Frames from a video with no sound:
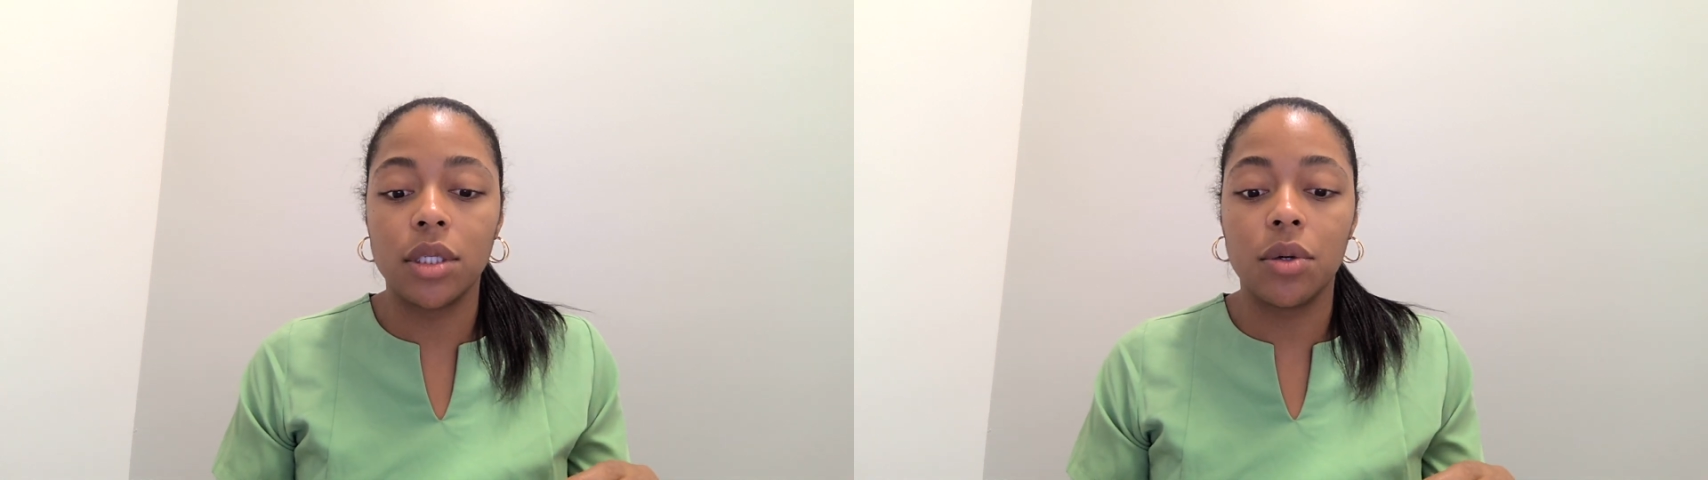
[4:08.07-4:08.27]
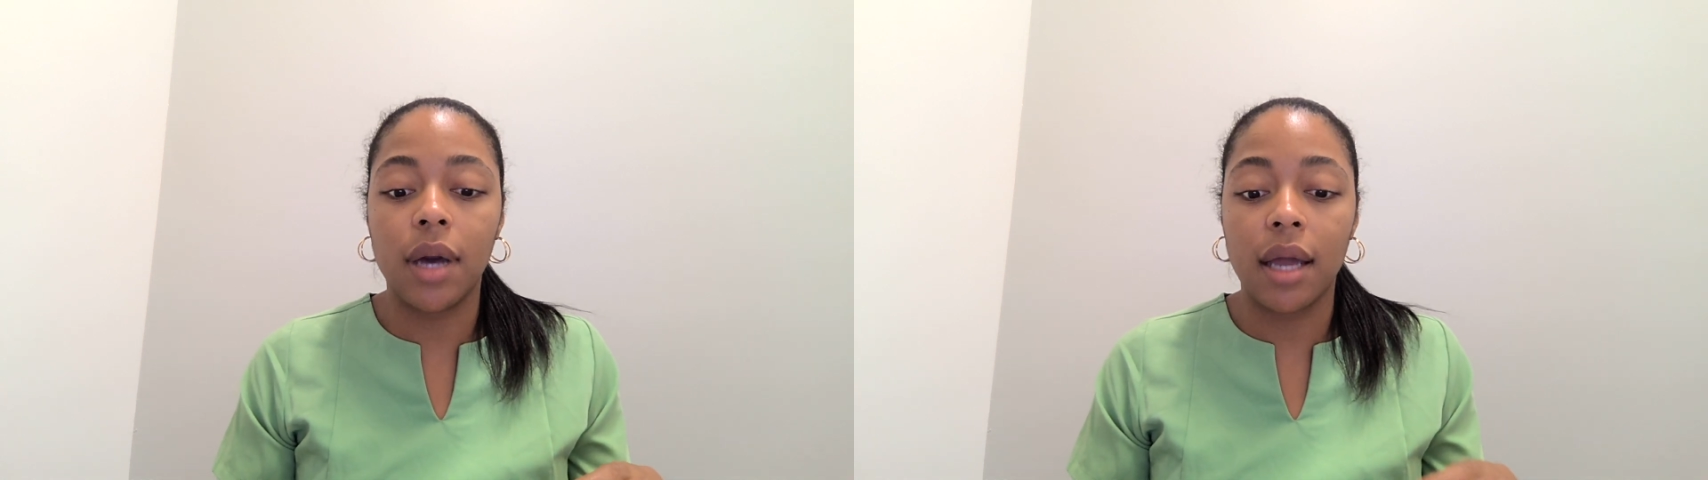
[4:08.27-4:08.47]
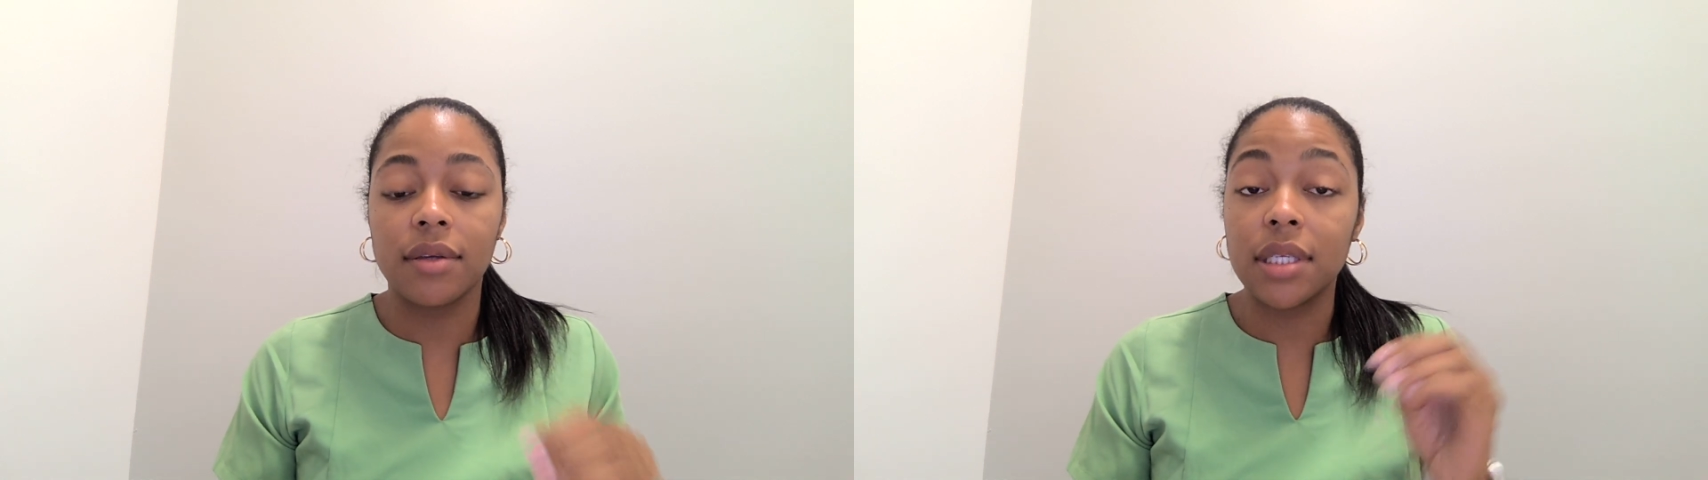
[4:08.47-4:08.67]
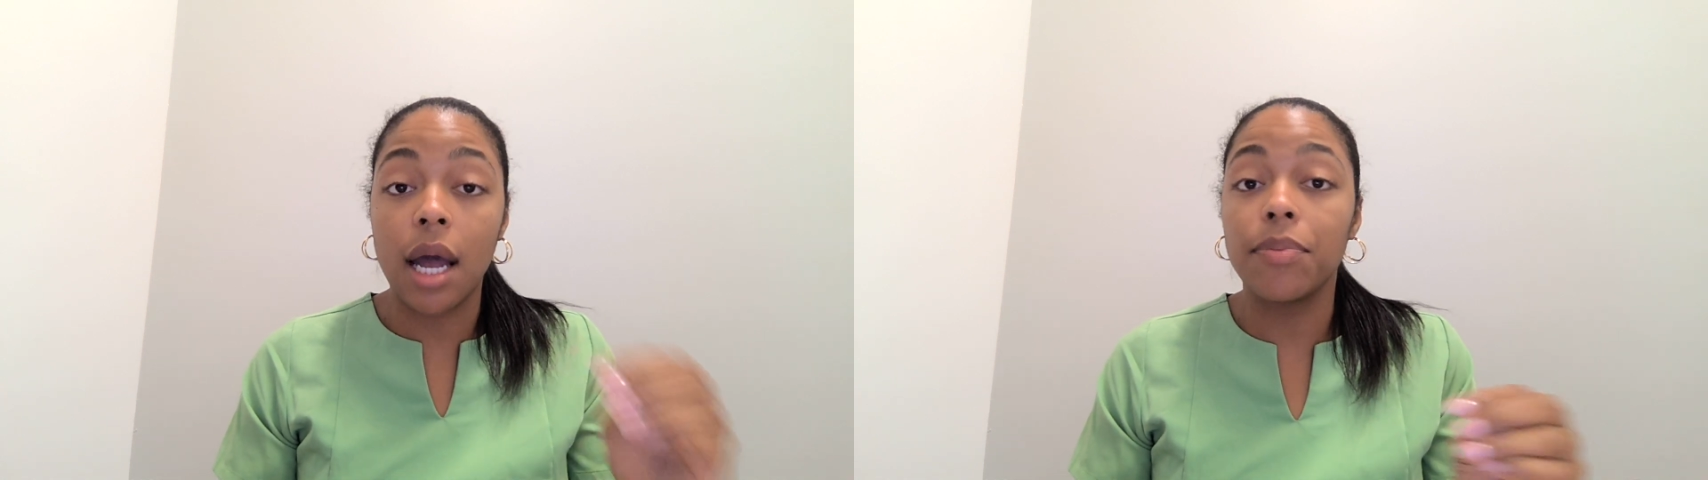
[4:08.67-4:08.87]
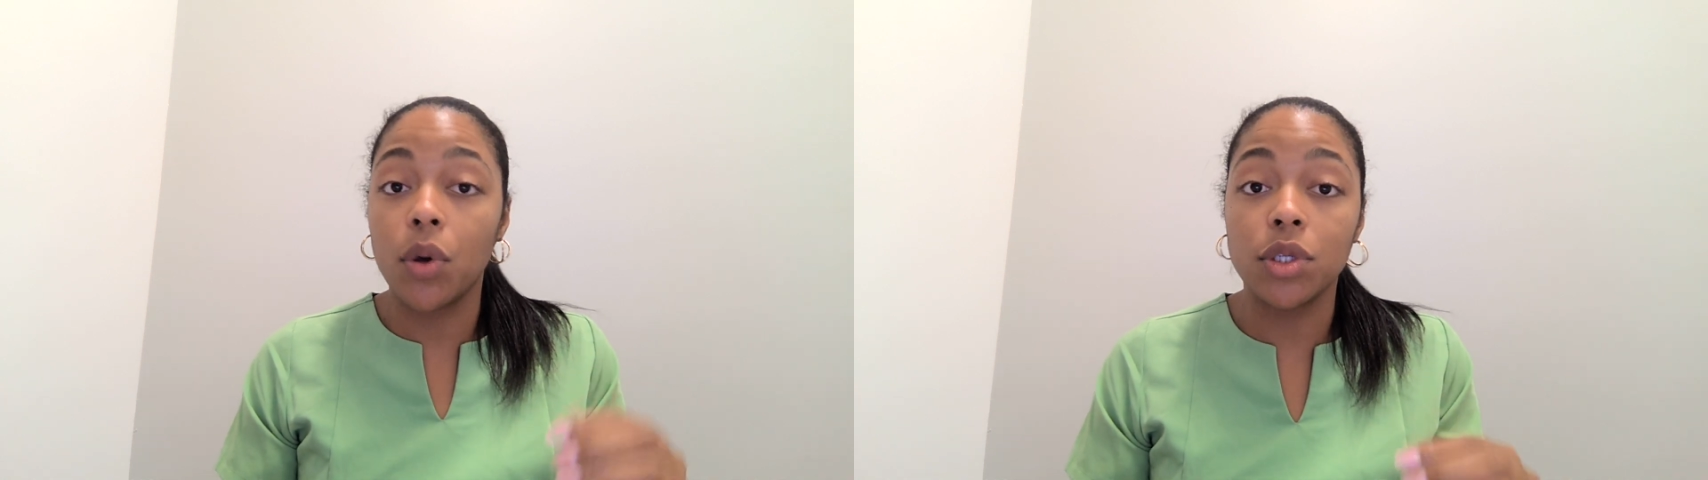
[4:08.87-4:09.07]
kind of
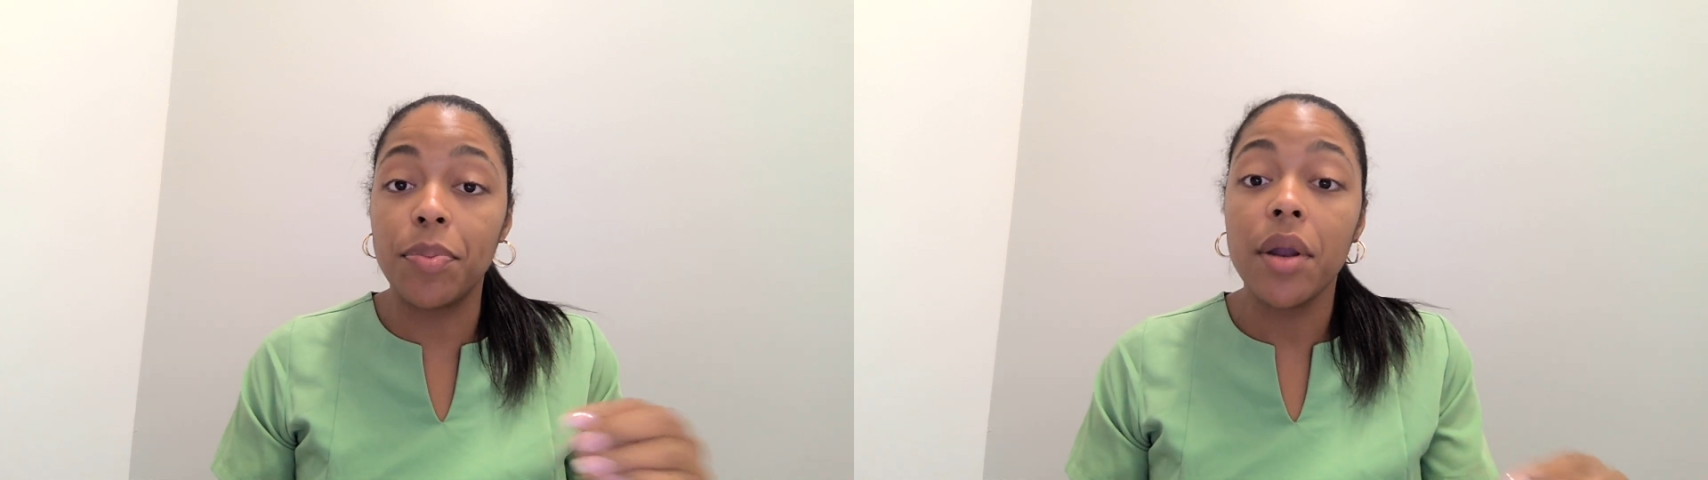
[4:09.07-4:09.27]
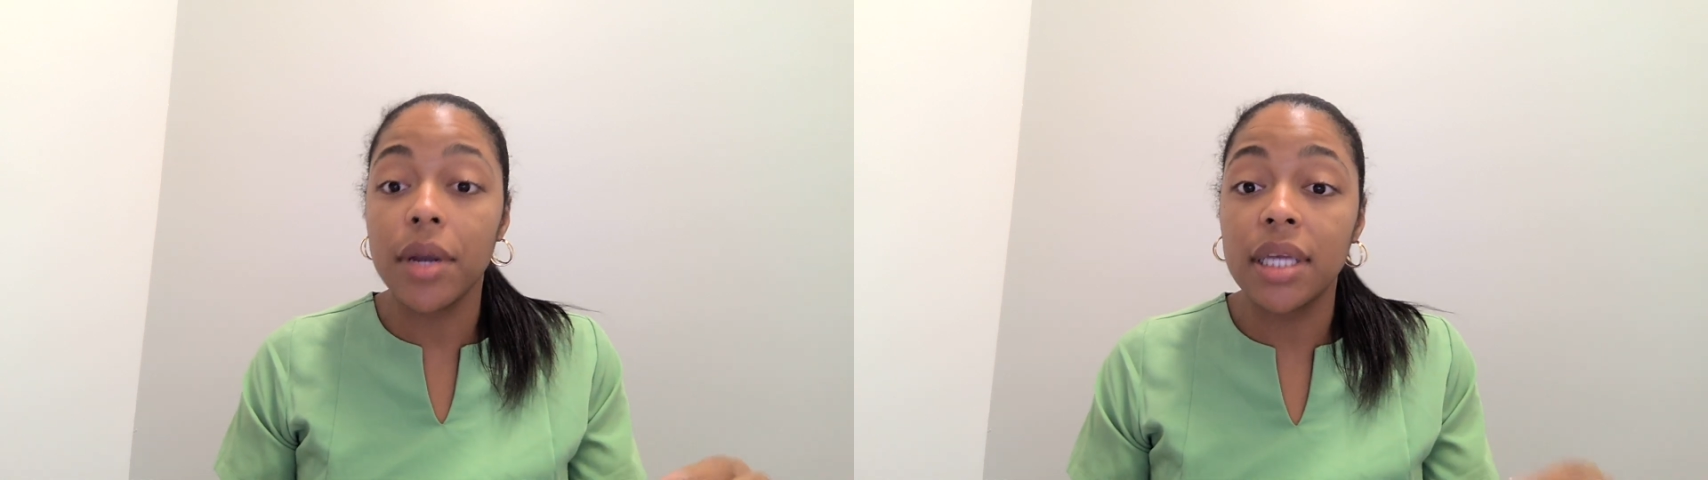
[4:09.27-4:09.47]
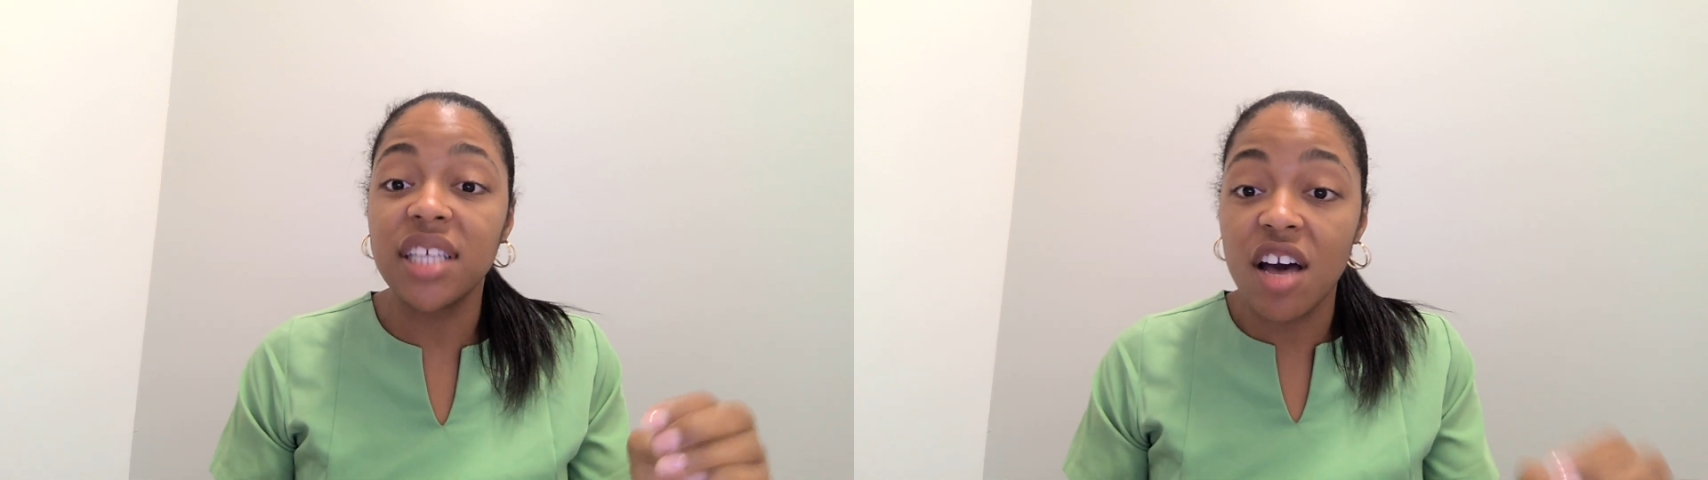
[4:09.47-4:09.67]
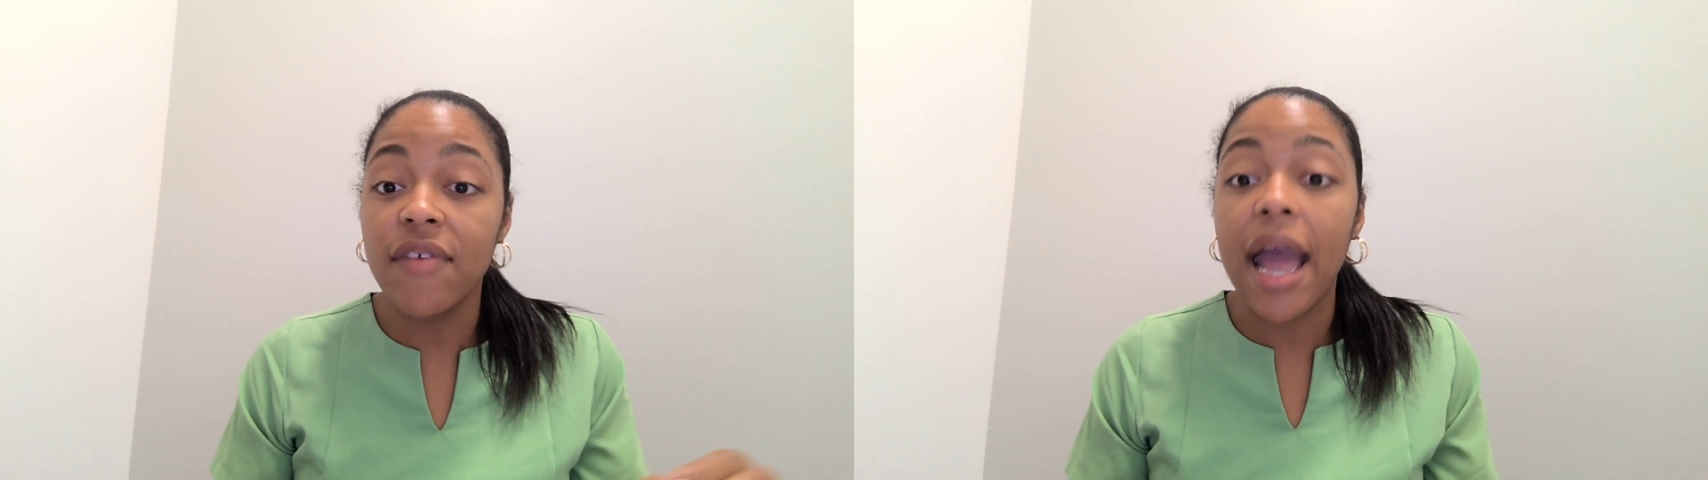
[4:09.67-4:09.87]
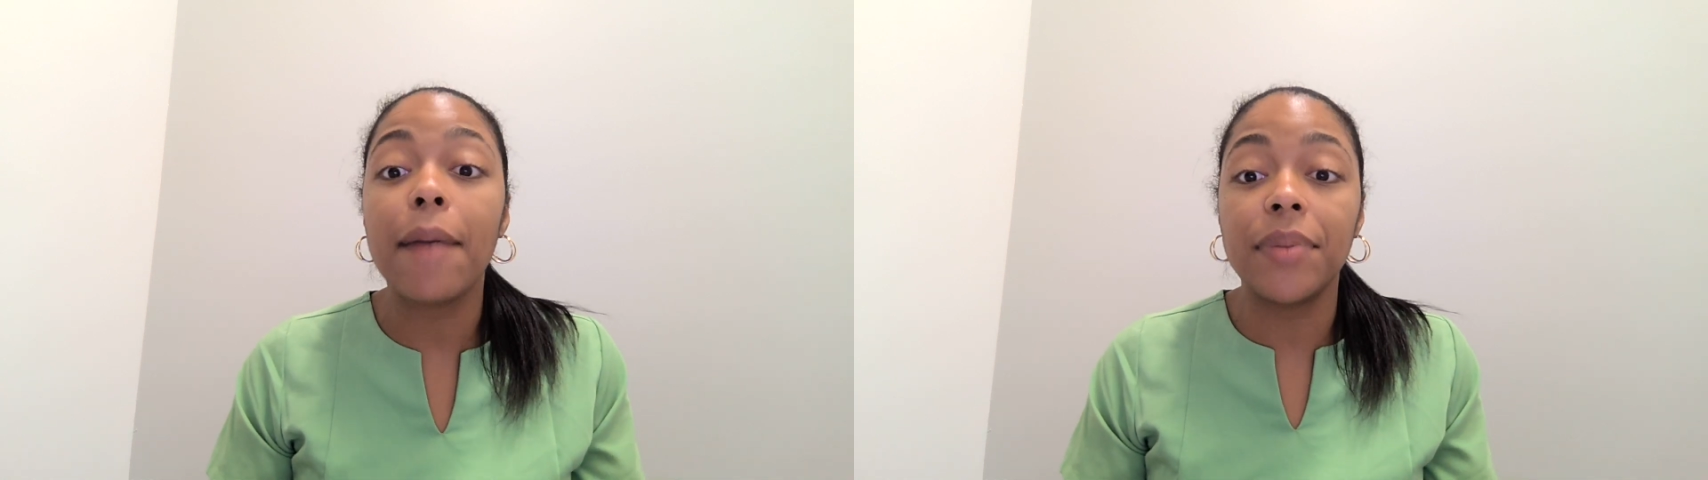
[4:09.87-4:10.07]
stop those periods of
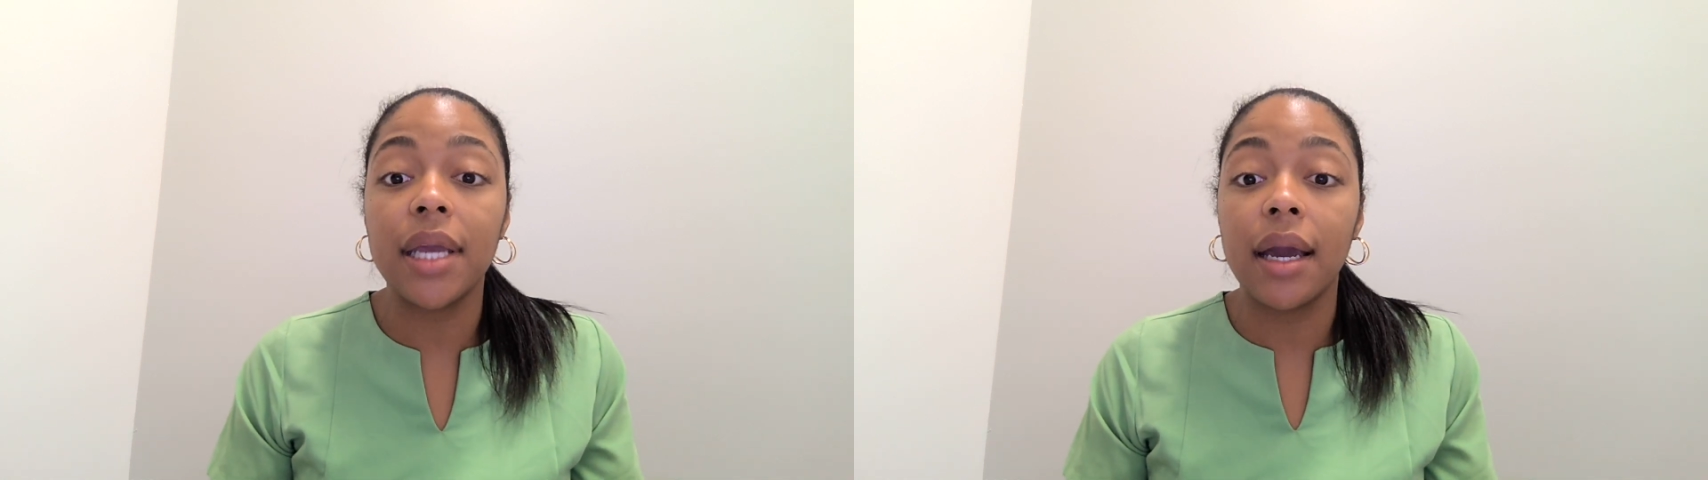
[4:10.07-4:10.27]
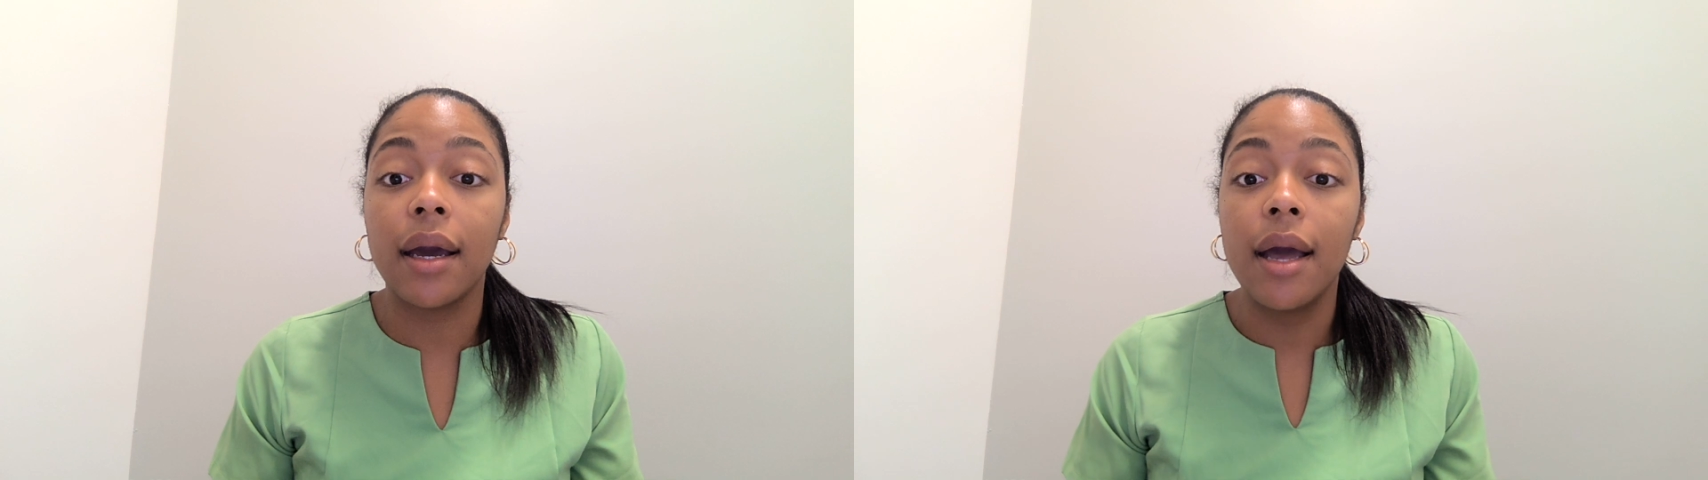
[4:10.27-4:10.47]
apnea,